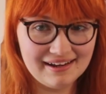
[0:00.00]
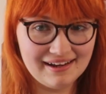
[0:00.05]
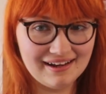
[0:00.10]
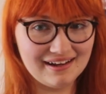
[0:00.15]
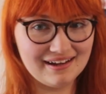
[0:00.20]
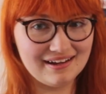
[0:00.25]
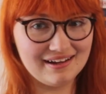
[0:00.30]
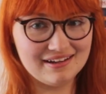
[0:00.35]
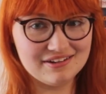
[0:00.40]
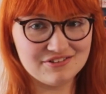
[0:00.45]

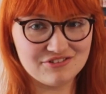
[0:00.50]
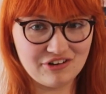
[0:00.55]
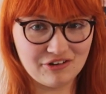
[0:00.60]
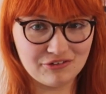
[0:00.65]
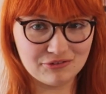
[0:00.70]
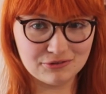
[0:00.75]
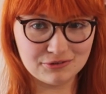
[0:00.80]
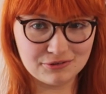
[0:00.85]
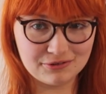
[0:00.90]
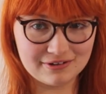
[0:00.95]

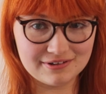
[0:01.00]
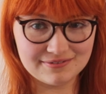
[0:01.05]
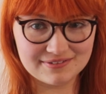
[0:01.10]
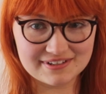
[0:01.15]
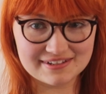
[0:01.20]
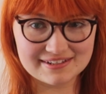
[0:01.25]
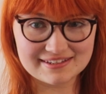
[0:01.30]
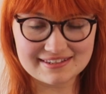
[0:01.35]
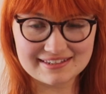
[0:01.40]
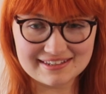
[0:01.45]
General
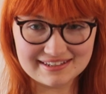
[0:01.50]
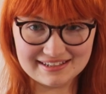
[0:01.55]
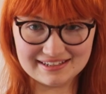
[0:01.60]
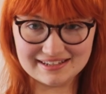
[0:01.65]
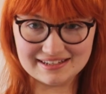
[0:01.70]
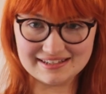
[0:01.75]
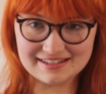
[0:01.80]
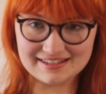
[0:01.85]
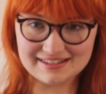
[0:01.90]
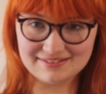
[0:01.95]
Grievous
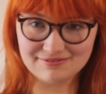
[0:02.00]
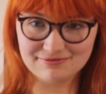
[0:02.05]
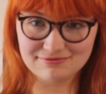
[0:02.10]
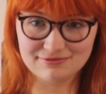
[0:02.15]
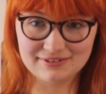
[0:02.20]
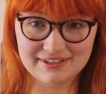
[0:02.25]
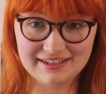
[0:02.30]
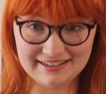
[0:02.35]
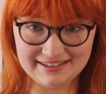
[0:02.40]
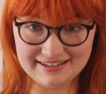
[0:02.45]
is
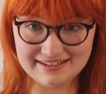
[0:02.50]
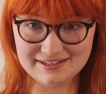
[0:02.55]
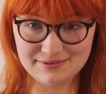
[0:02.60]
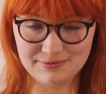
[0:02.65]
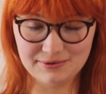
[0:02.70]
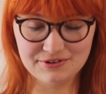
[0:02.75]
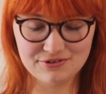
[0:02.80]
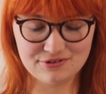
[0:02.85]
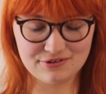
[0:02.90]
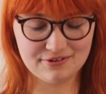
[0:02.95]
really his
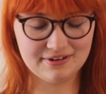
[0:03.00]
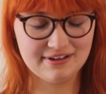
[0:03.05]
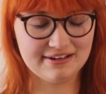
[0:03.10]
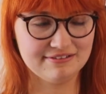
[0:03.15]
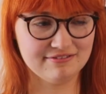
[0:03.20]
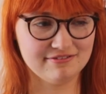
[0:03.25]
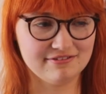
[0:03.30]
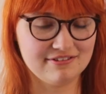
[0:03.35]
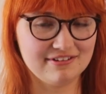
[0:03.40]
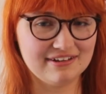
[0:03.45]
one true
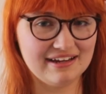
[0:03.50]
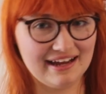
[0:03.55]
love